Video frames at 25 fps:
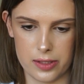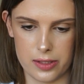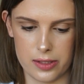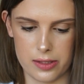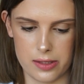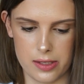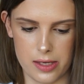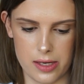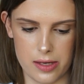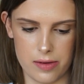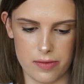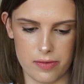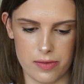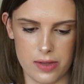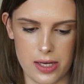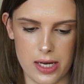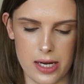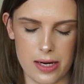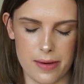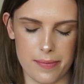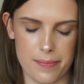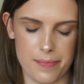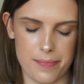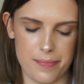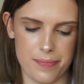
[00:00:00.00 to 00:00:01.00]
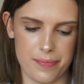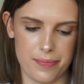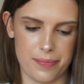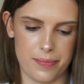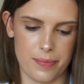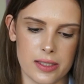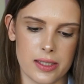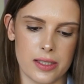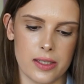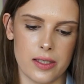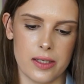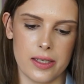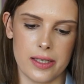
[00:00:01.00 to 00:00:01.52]
Save that.
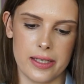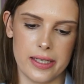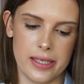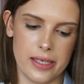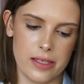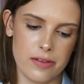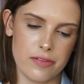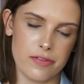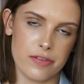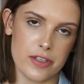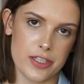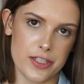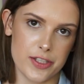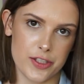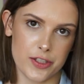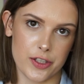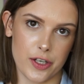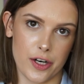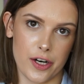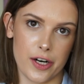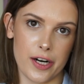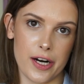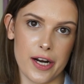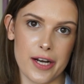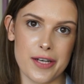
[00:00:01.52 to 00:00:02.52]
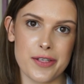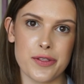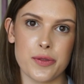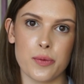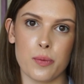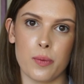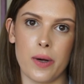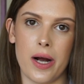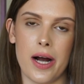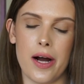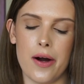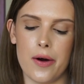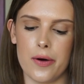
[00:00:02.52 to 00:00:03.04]
In VSCO as
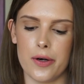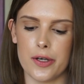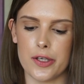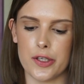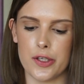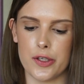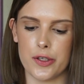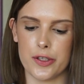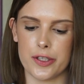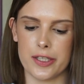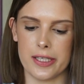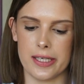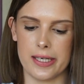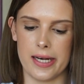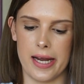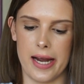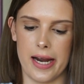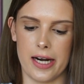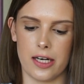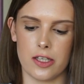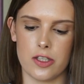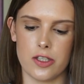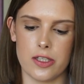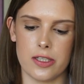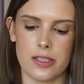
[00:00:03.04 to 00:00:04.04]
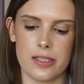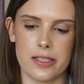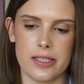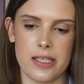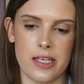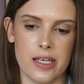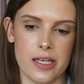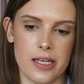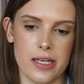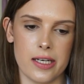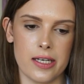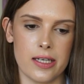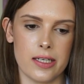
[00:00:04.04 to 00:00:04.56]
well, you can
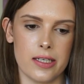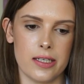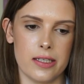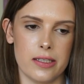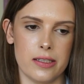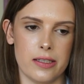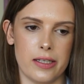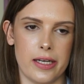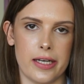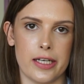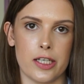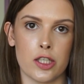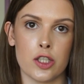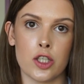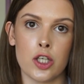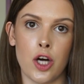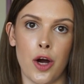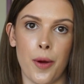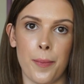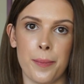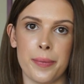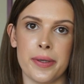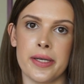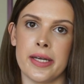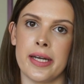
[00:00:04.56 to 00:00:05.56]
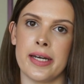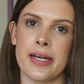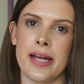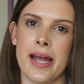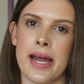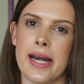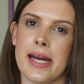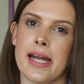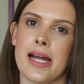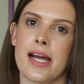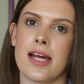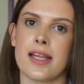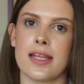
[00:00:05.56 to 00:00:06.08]
actually like copy and
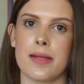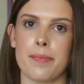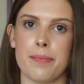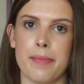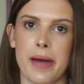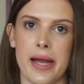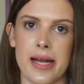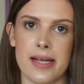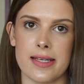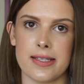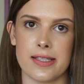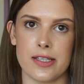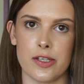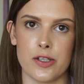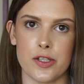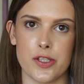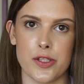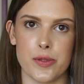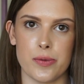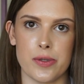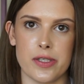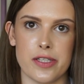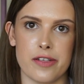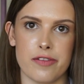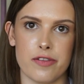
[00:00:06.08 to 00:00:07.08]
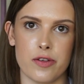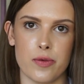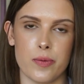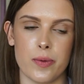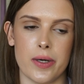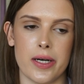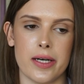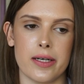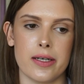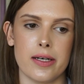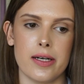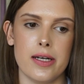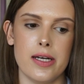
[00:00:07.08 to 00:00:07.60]
edit and then paste it onto a different
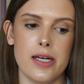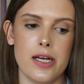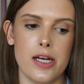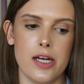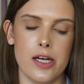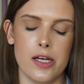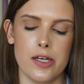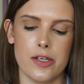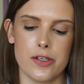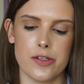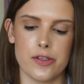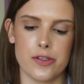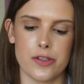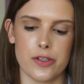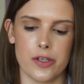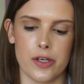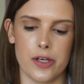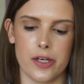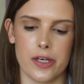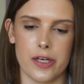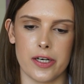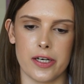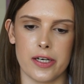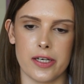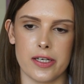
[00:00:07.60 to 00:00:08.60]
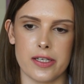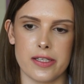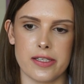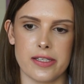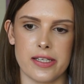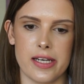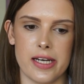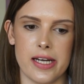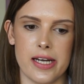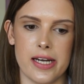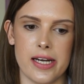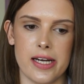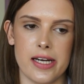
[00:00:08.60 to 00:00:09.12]
one. So
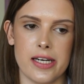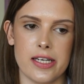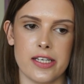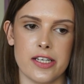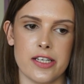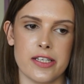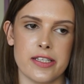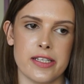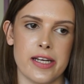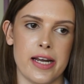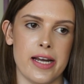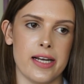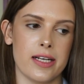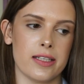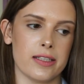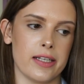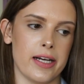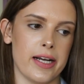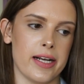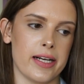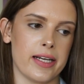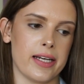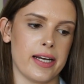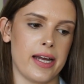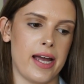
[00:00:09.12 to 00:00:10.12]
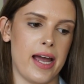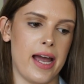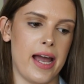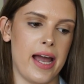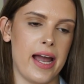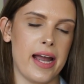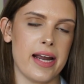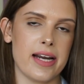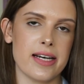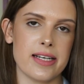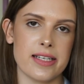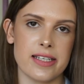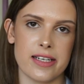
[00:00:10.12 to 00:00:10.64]
say you take like
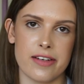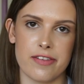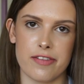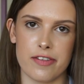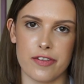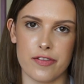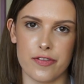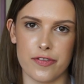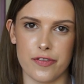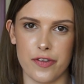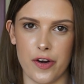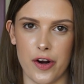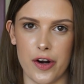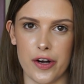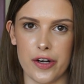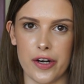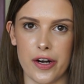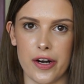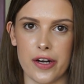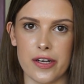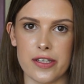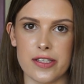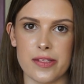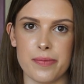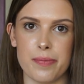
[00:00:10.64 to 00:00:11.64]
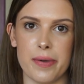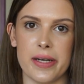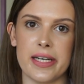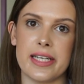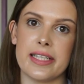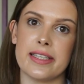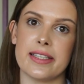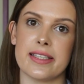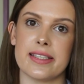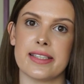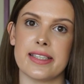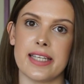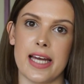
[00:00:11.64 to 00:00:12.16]
8 different photos but
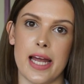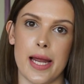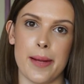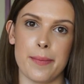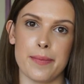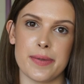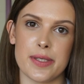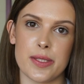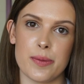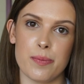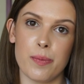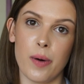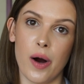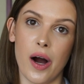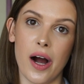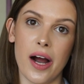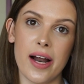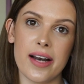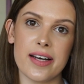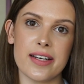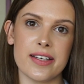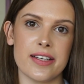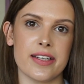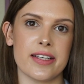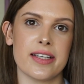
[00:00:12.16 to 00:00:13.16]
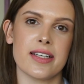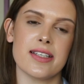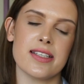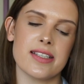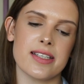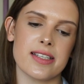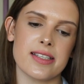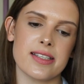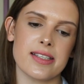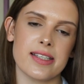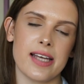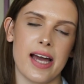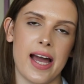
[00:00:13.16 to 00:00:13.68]
in the same spot, you can
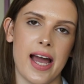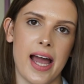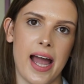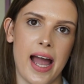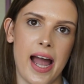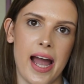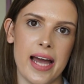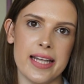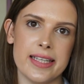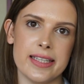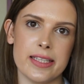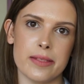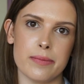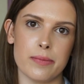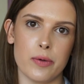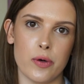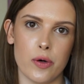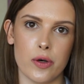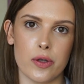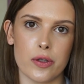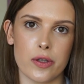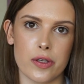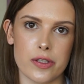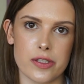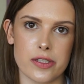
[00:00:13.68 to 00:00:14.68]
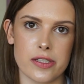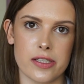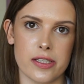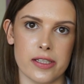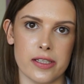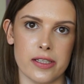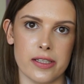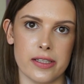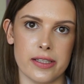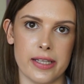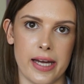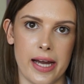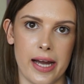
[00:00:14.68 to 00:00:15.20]
just add them all
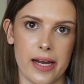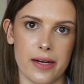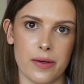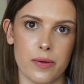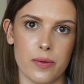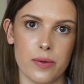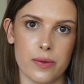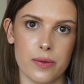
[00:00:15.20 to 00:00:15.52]
onto the